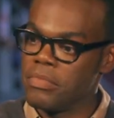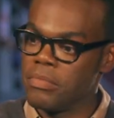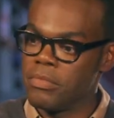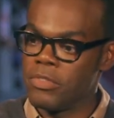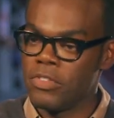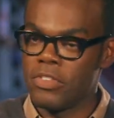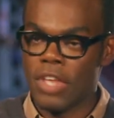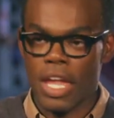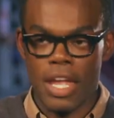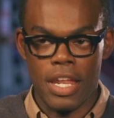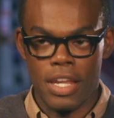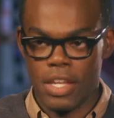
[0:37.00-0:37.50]

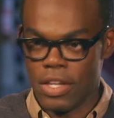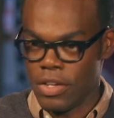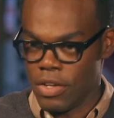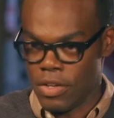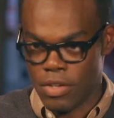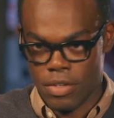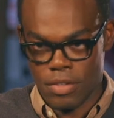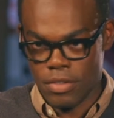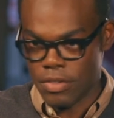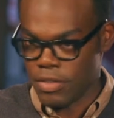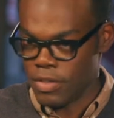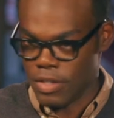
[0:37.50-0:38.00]

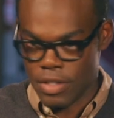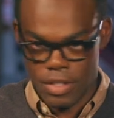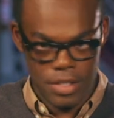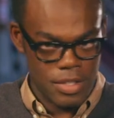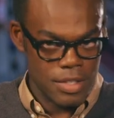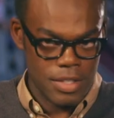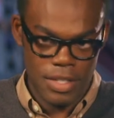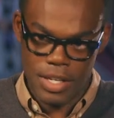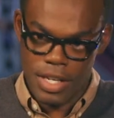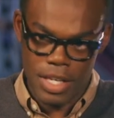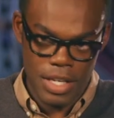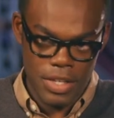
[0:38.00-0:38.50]
zanier
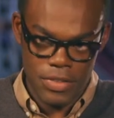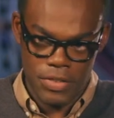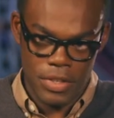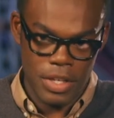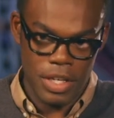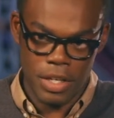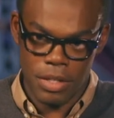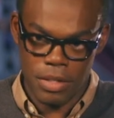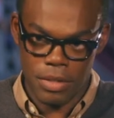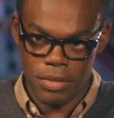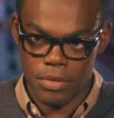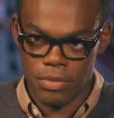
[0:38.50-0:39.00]
than
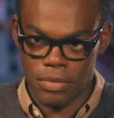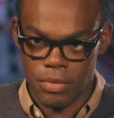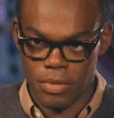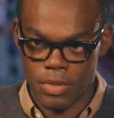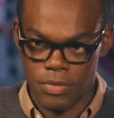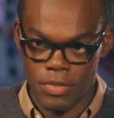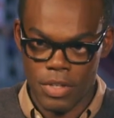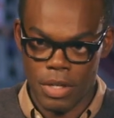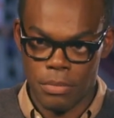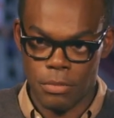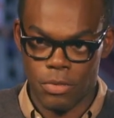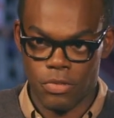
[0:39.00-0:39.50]
anything
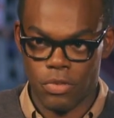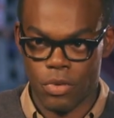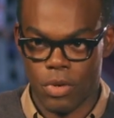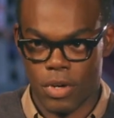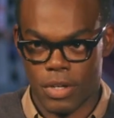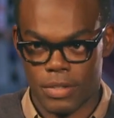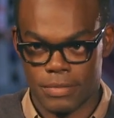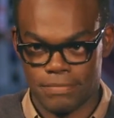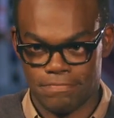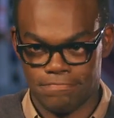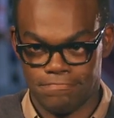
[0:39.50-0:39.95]
we've done before.